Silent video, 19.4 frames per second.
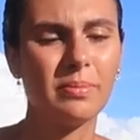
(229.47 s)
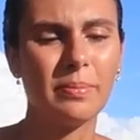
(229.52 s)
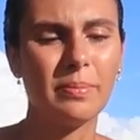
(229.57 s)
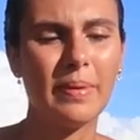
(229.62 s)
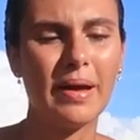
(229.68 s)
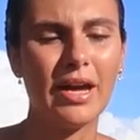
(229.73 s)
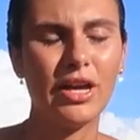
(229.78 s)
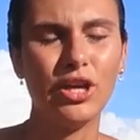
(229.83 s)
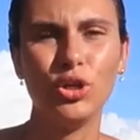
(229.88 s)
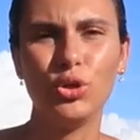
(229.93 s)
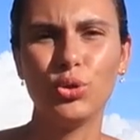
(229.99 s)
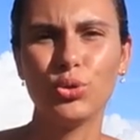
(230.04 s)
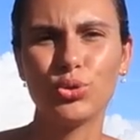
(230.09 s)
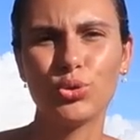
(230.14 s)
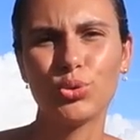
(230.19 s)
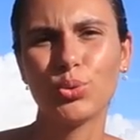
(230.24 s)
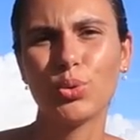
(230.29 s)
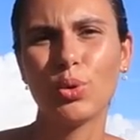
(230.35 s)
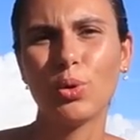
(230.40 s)
my
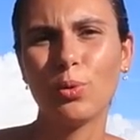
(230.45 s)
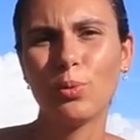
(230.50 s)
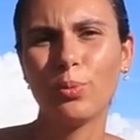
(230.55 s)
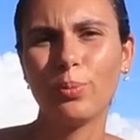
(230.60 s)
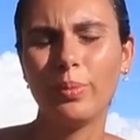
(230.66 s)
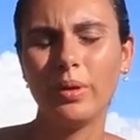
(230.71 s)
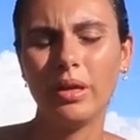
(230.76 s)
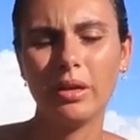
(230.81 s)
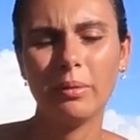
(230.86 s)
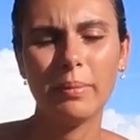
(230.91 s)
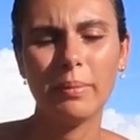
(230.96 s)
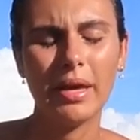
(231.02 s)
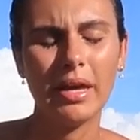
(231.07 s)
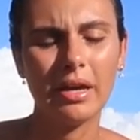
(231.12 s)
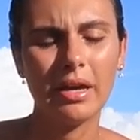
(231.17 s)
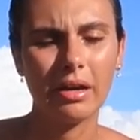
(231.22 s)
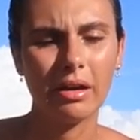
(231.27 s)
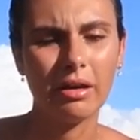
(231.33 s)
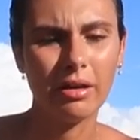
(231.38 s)
usual big
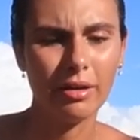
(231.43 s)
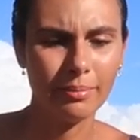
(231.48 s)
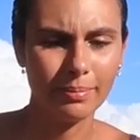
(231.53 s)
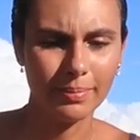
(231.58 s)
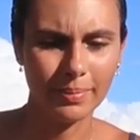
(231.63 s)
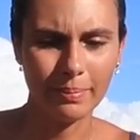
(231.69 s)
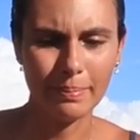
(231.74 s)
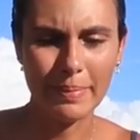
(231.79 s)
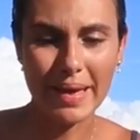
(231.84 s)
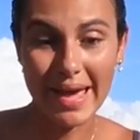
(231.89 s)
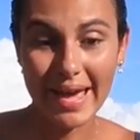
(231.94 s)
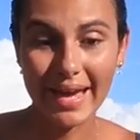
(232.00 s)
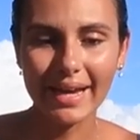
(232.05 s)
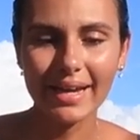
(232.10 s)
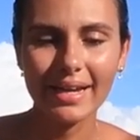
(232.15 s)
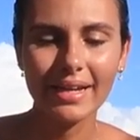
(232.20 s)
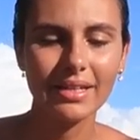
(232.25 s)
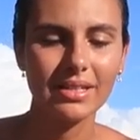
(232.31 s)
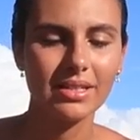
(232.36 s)
makeup
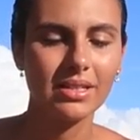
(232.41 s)
bag.